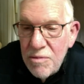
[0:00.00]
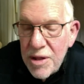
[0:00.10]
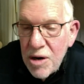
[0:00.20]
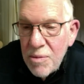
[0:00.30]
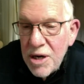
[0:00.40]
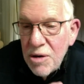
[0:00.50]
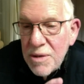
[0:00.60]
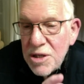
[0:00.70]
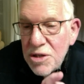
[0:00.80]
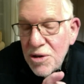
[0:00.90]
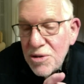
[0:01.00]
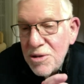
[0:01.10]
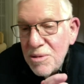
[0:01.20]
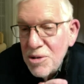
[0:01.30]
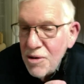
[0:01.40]
with our window
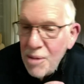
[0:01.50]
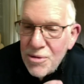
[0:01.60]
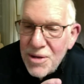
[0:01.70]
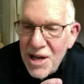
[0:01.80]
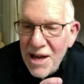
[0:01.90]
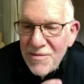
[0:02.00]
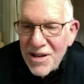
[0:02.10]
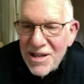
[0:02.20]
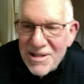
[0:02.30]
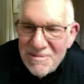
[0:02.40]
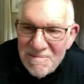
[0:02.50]
inserts. So I'm a real advocate.